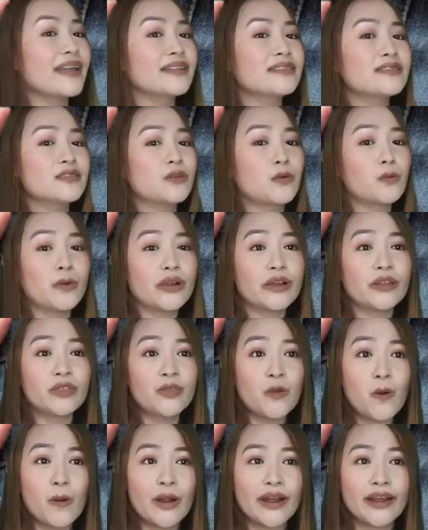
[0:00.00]
pants were
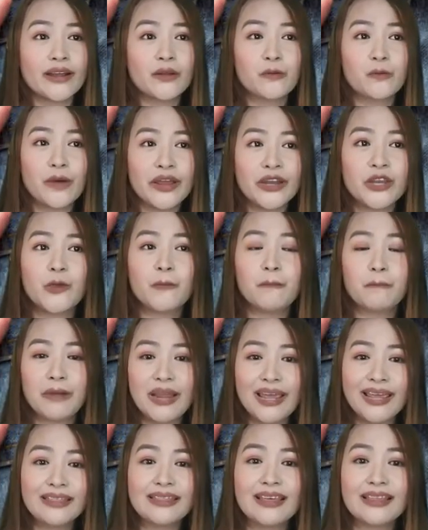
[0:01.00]
torn when you
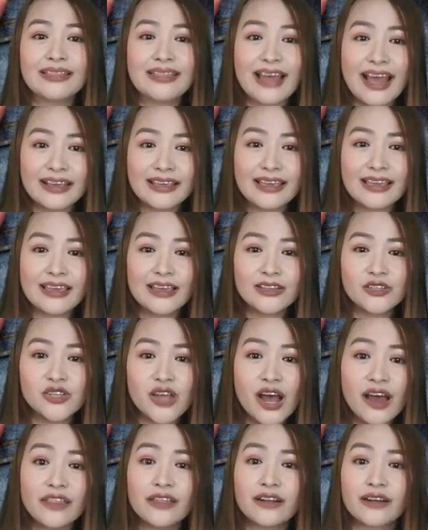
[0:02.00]
played tagging
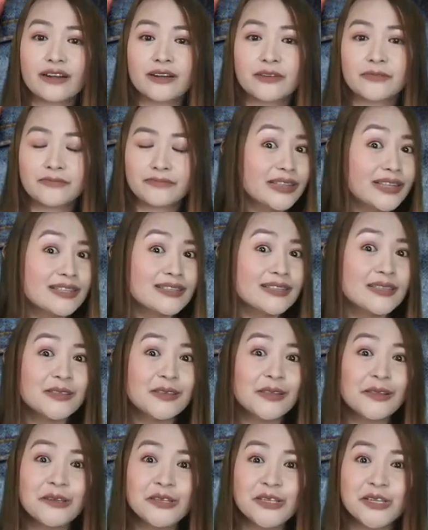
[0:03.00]
each other. What is the
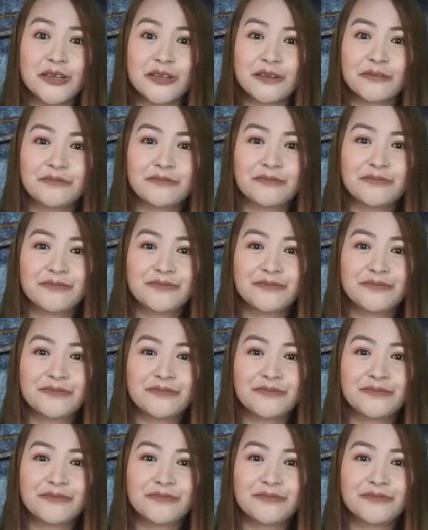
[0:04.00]
solution?